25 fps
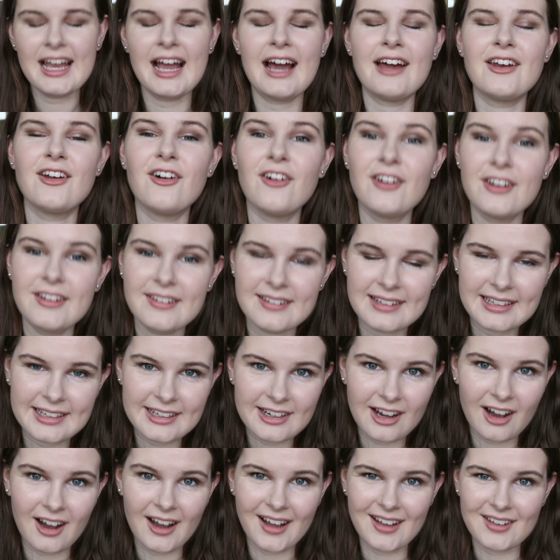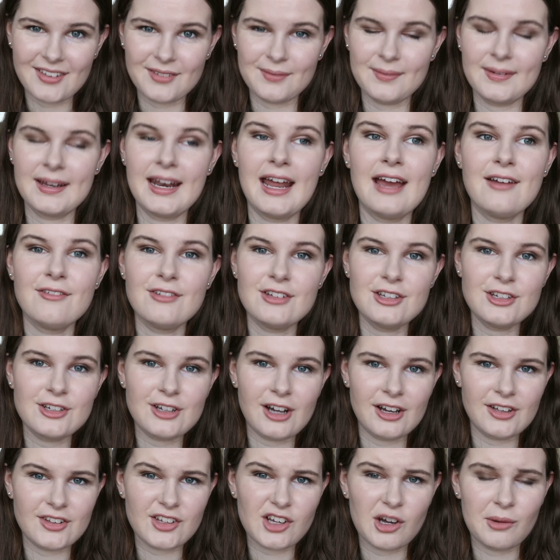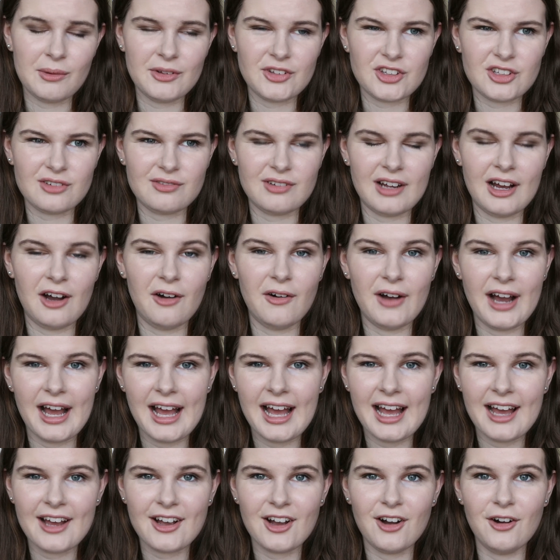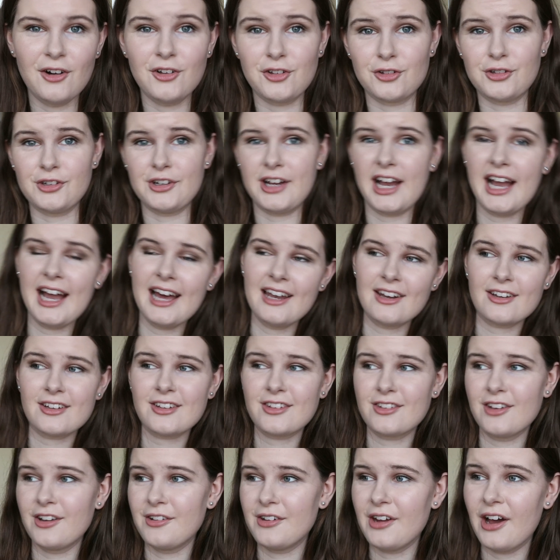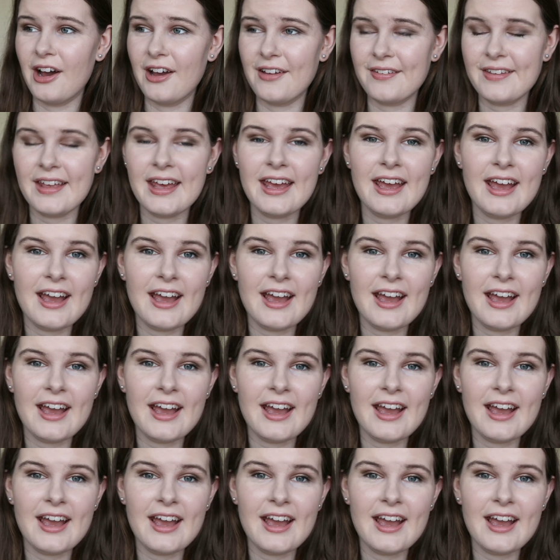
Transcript: And honestly, guys, whenever you guys comment stuff like, oh, hair gold, or your hair looks so nice,